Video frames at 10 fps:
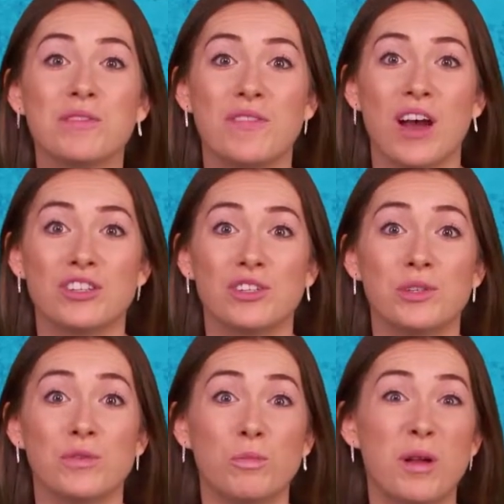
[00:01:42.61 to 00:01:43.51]
conversions
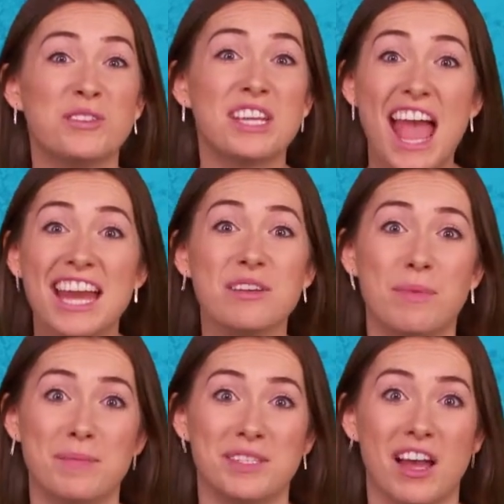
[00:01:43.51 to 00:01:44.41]
of almost any
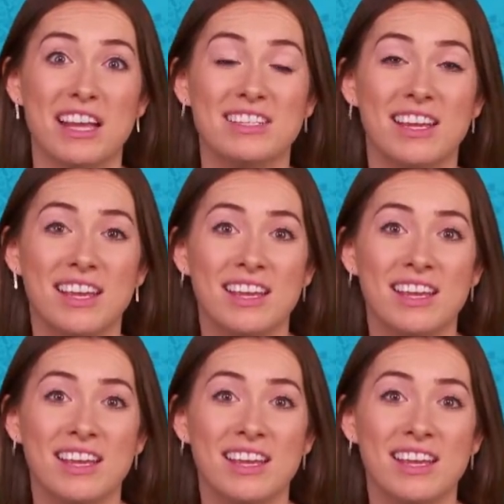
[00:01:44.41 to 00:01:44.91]
website: